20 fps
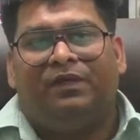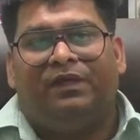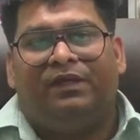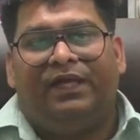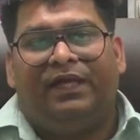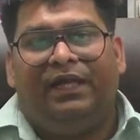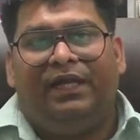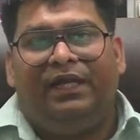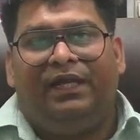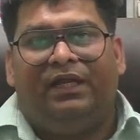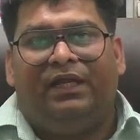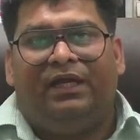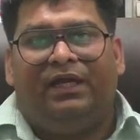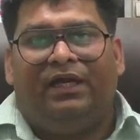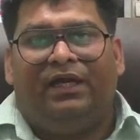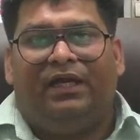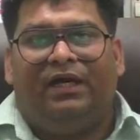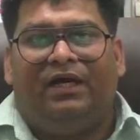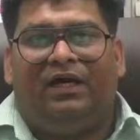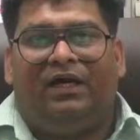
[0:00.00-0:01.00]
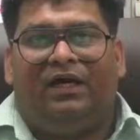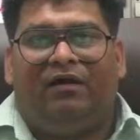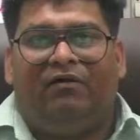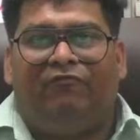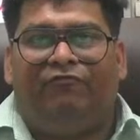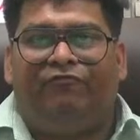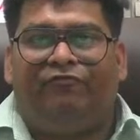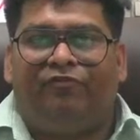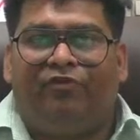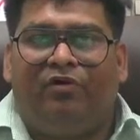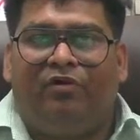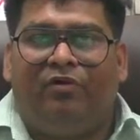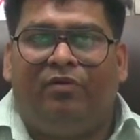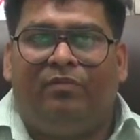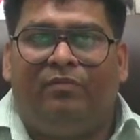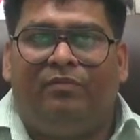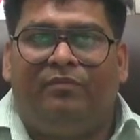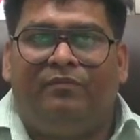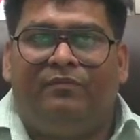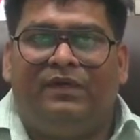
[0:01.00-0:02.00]
right,
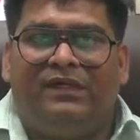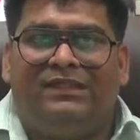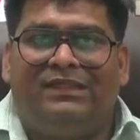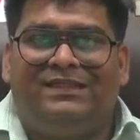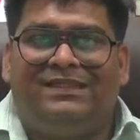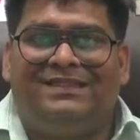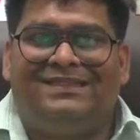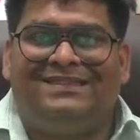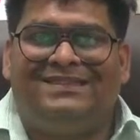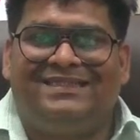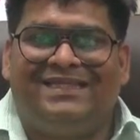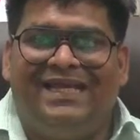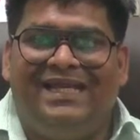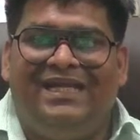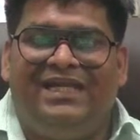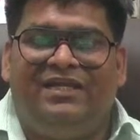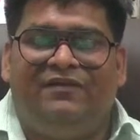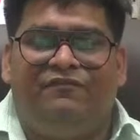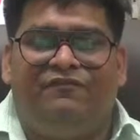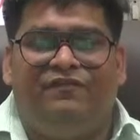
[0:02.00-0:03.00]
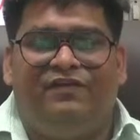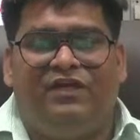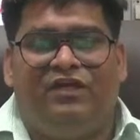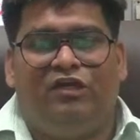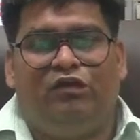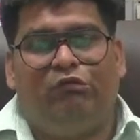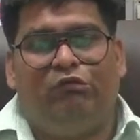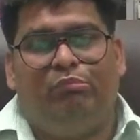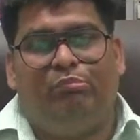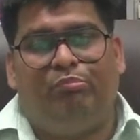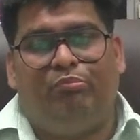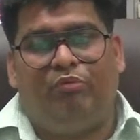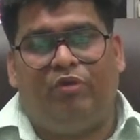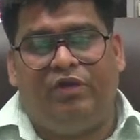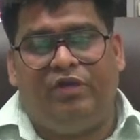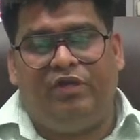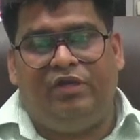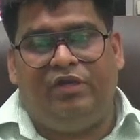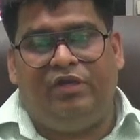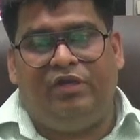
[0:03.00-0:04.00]
from the scientific
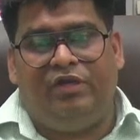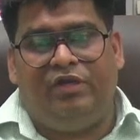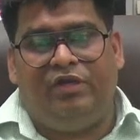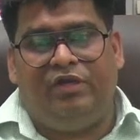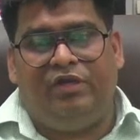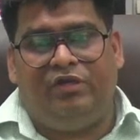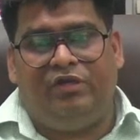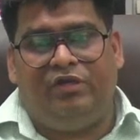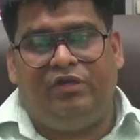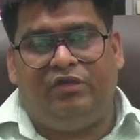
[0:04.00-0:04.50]
point of